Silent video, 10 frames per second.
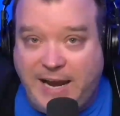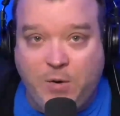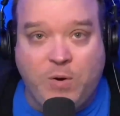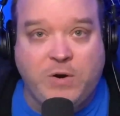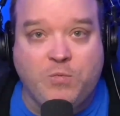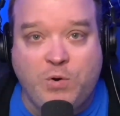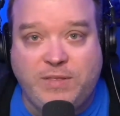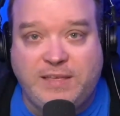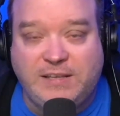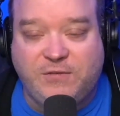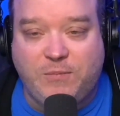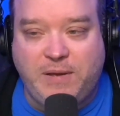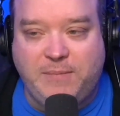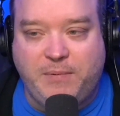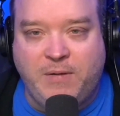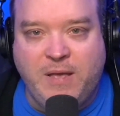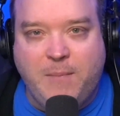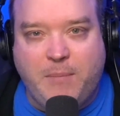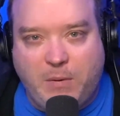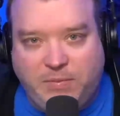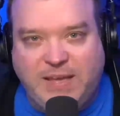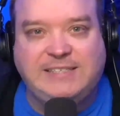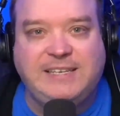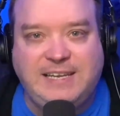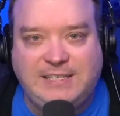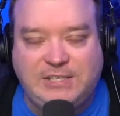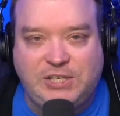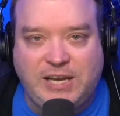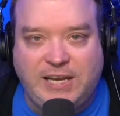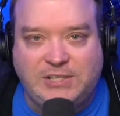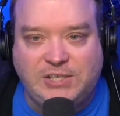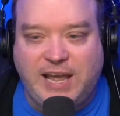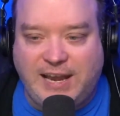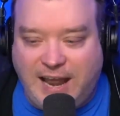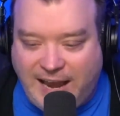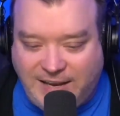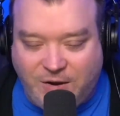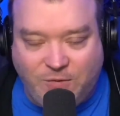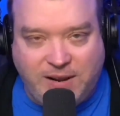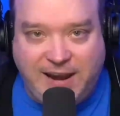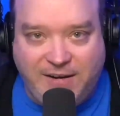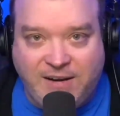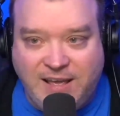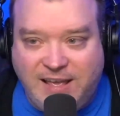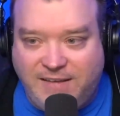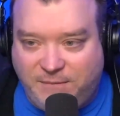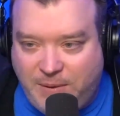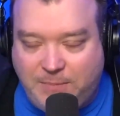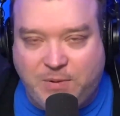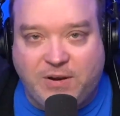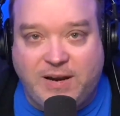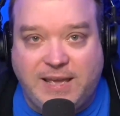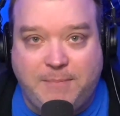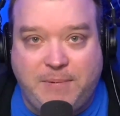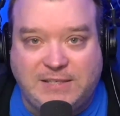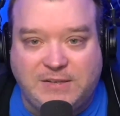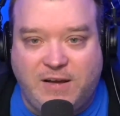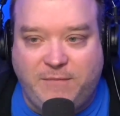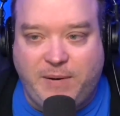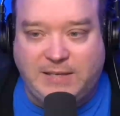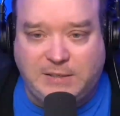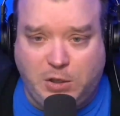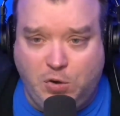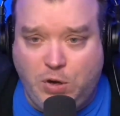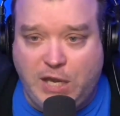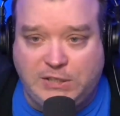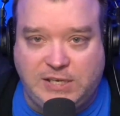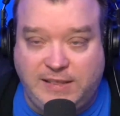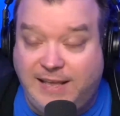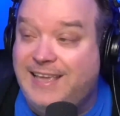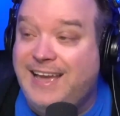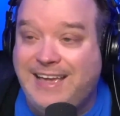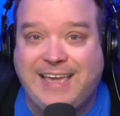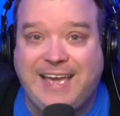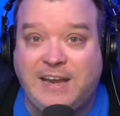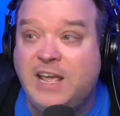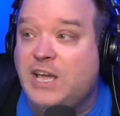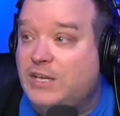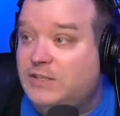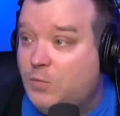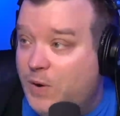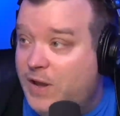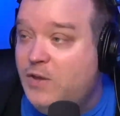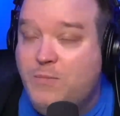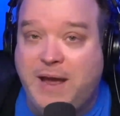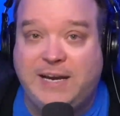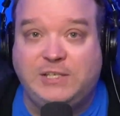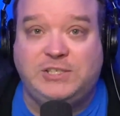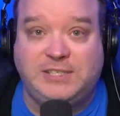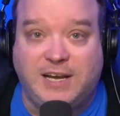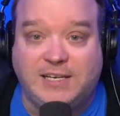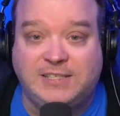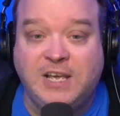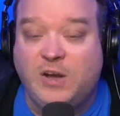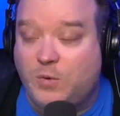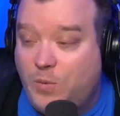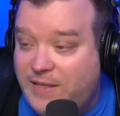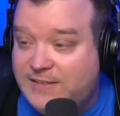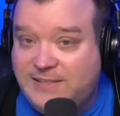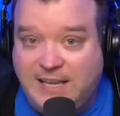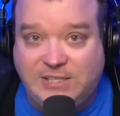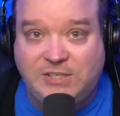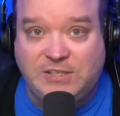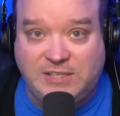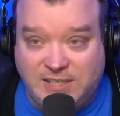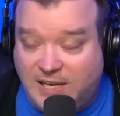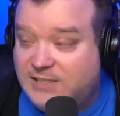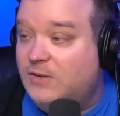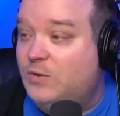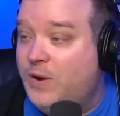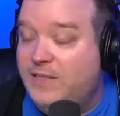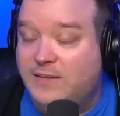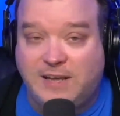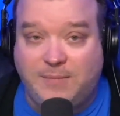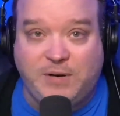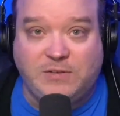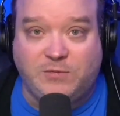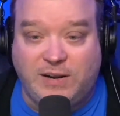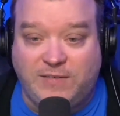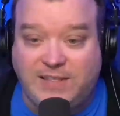I don't want to ruin things for people, but things need to change, and I don't care if people are going to get pissed off by so you can't say that. Yeah, I can, because the way you manage sucks. the way this station sucks. Or the way this company is running